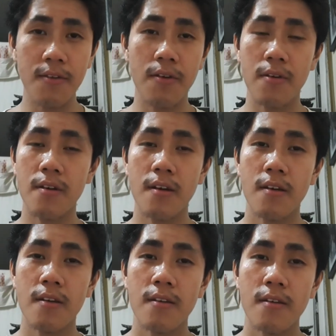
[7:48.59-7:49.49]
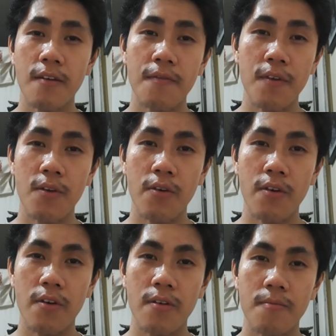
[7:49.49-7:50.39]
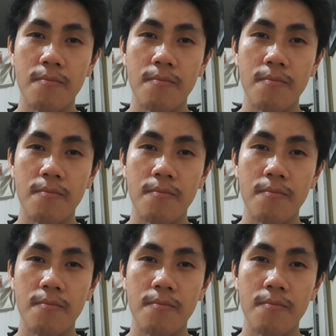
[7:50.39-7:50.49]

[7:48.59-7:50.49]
or if your